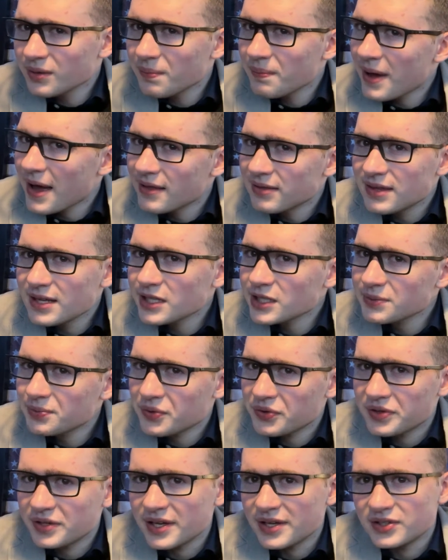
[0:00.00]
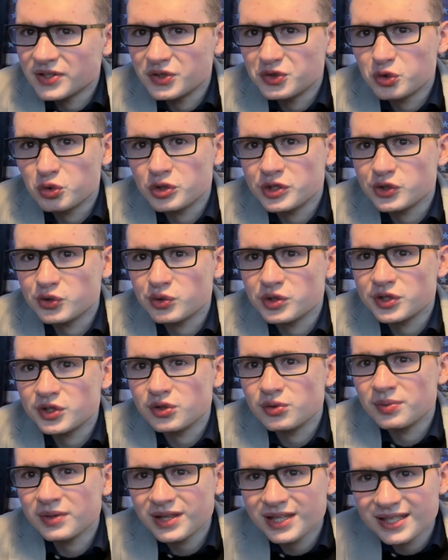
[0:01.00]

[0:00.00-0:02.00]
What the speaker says: of bad things about the SE 2022, but the